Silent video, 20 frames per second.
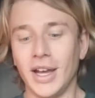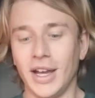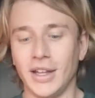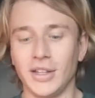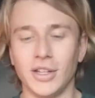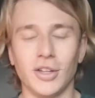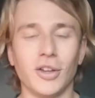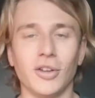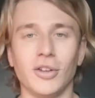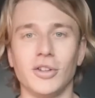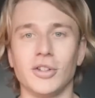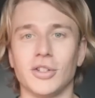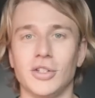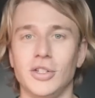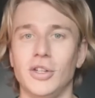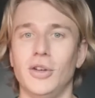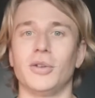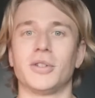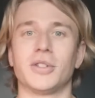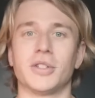and then you can
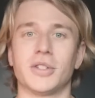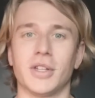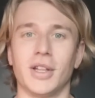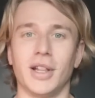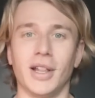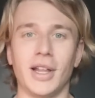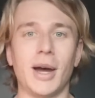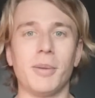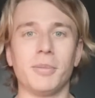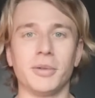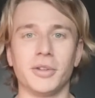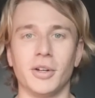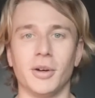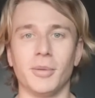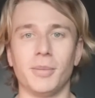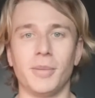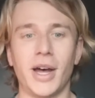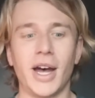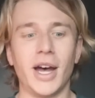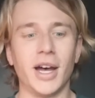just use the
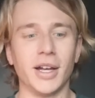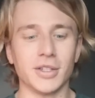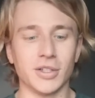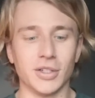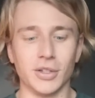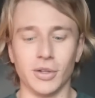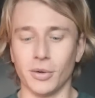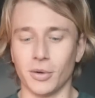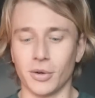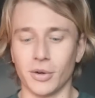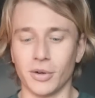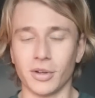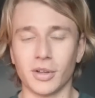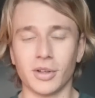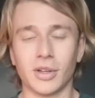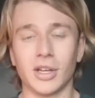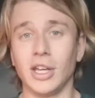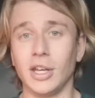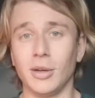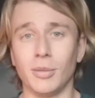laptop as your
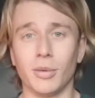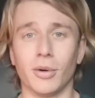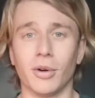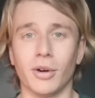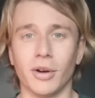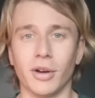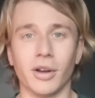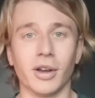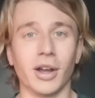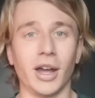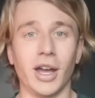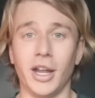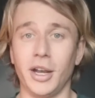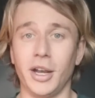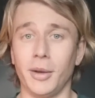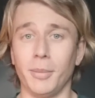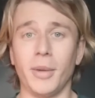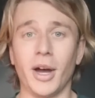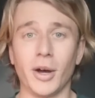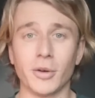keyboard
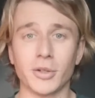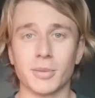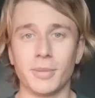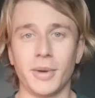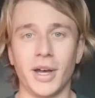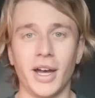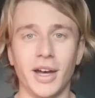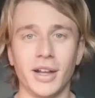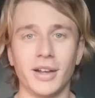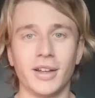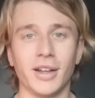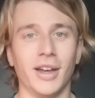and mouse pad,